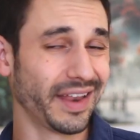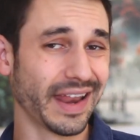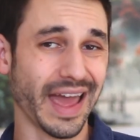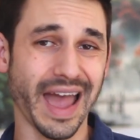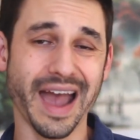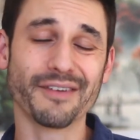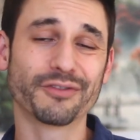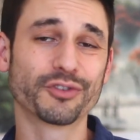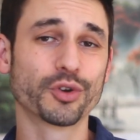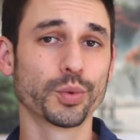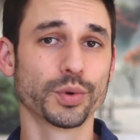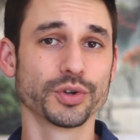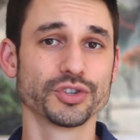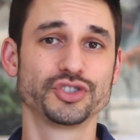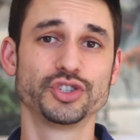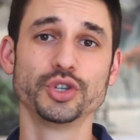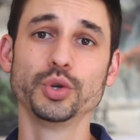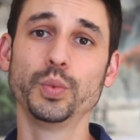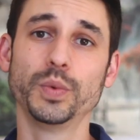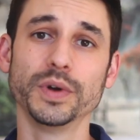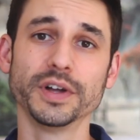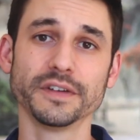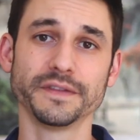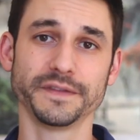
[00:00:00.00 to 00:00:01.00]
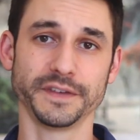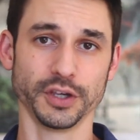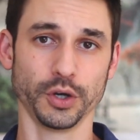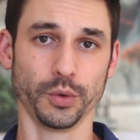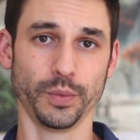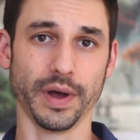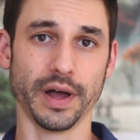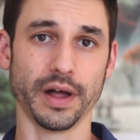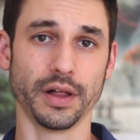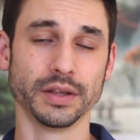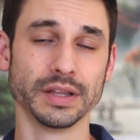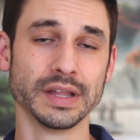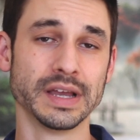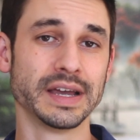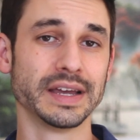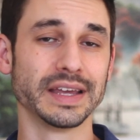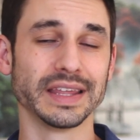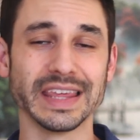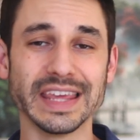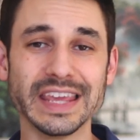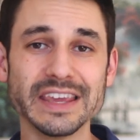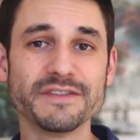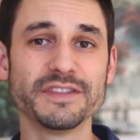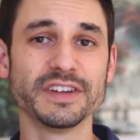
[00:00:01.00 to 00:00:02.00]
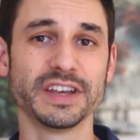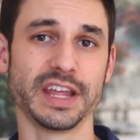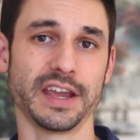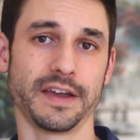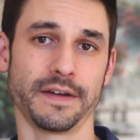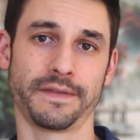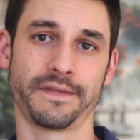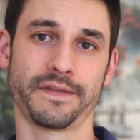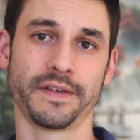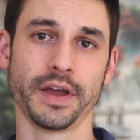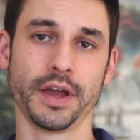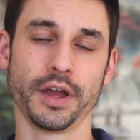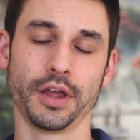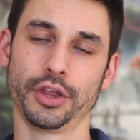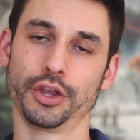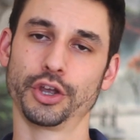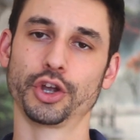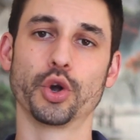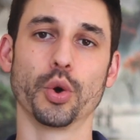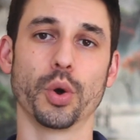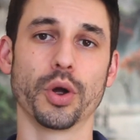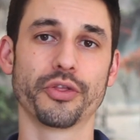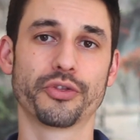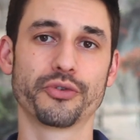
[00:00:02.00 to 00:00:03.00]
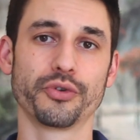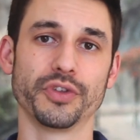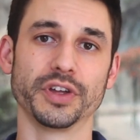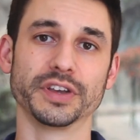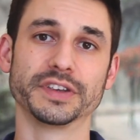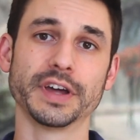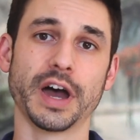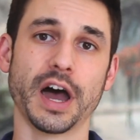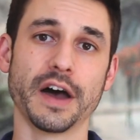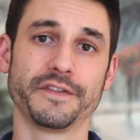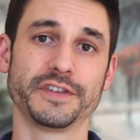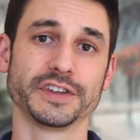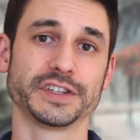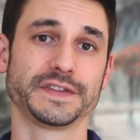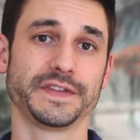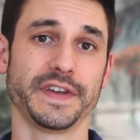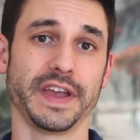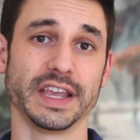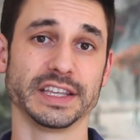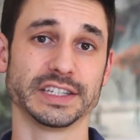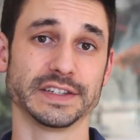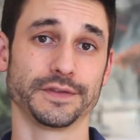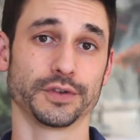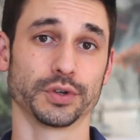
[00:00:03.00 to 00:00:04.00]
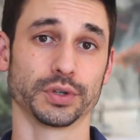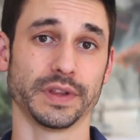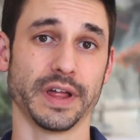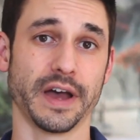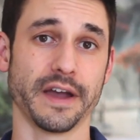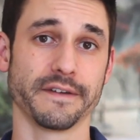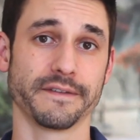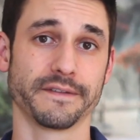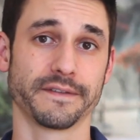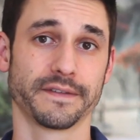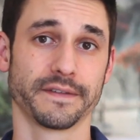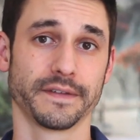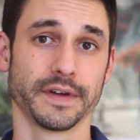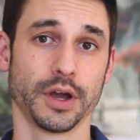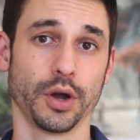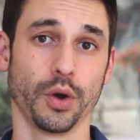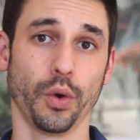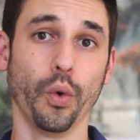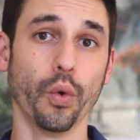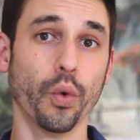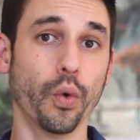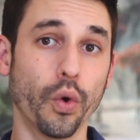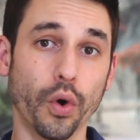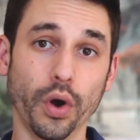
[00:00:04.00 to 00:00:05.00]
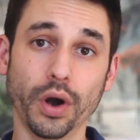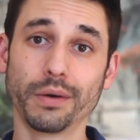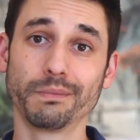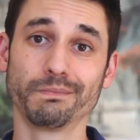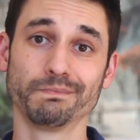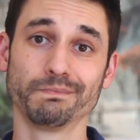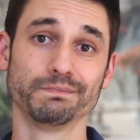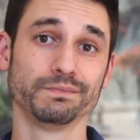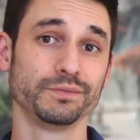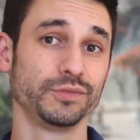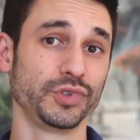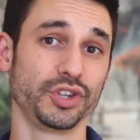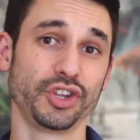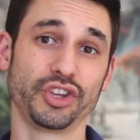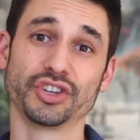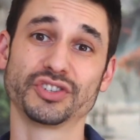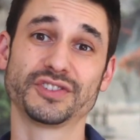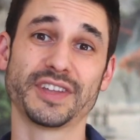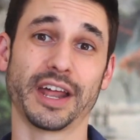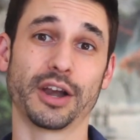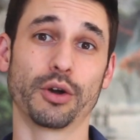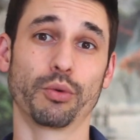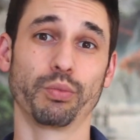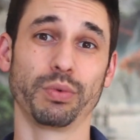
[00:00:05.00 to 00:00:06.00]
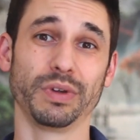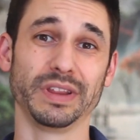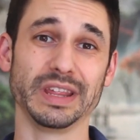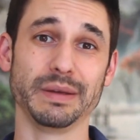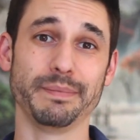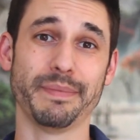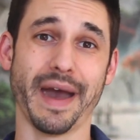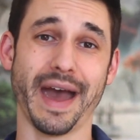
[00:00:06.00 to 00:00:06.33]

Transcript: And afterwards, you will feel well even if you're going through the toughest phase of your life or you just had a really